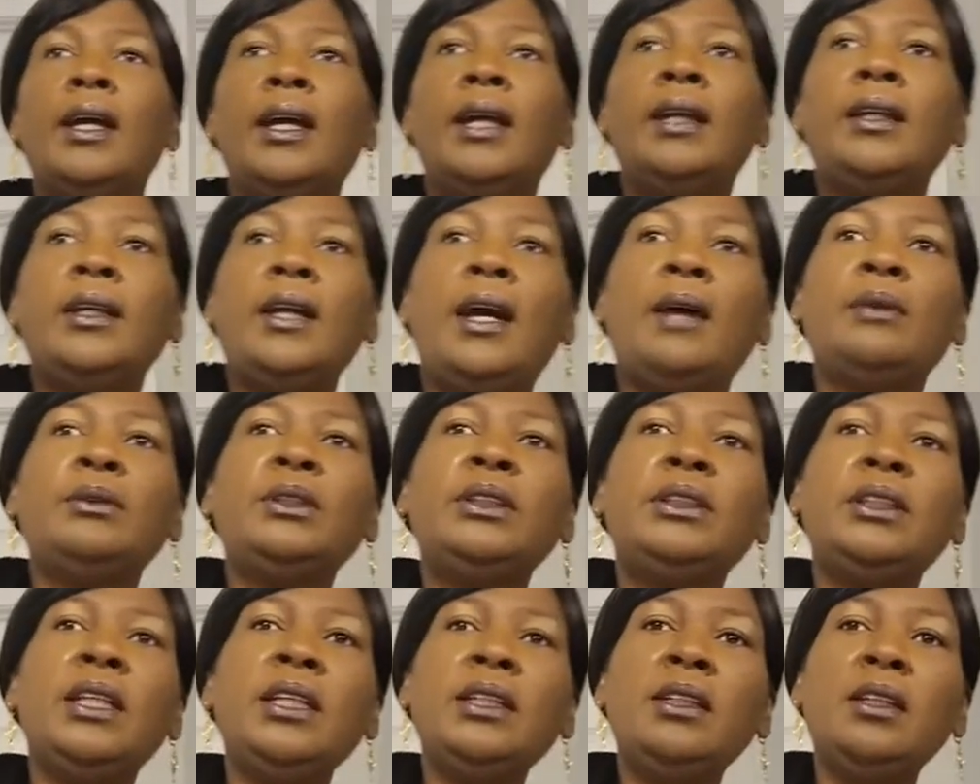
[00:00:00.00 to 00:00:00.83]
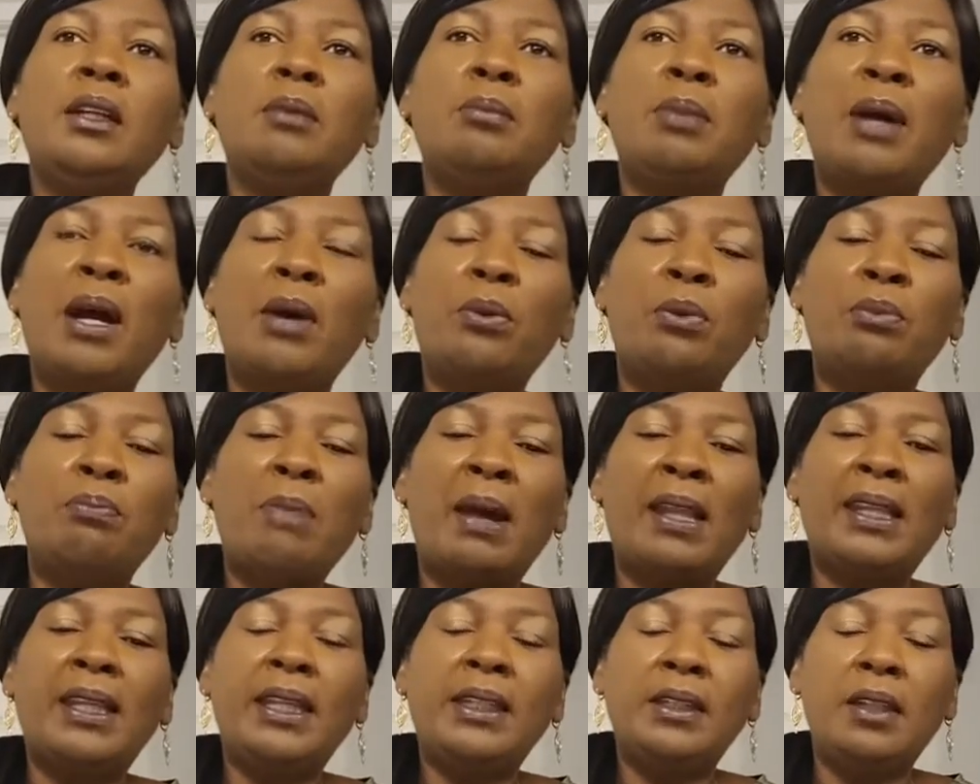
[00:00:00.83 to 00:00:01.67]
And I was thinking about
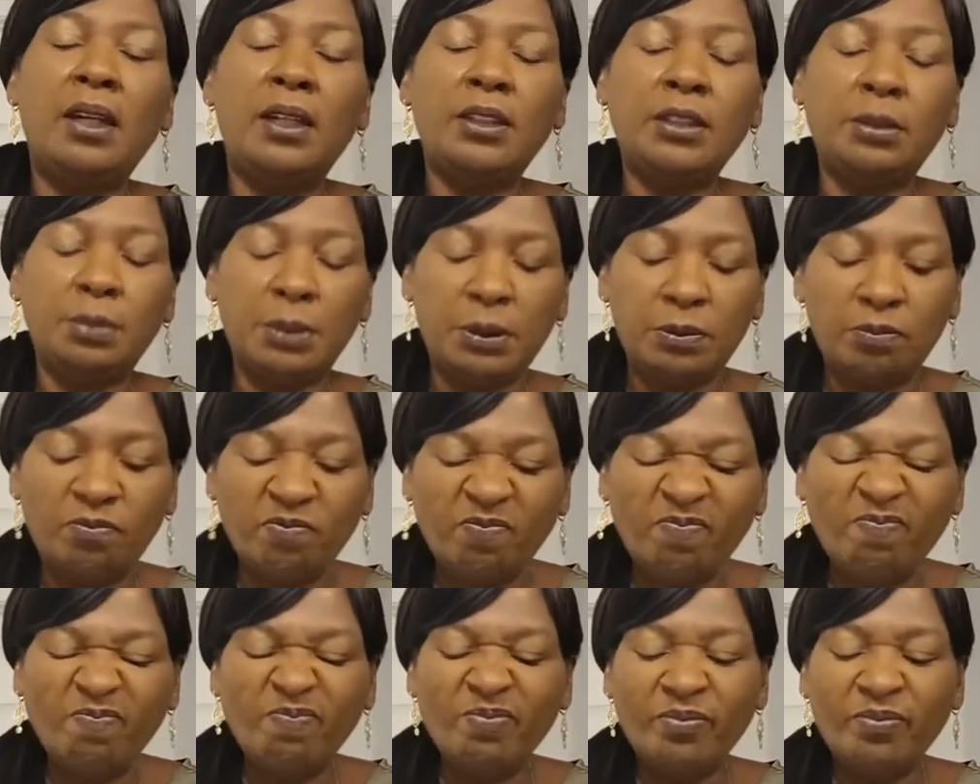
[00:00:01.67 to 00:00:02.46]
my late husband.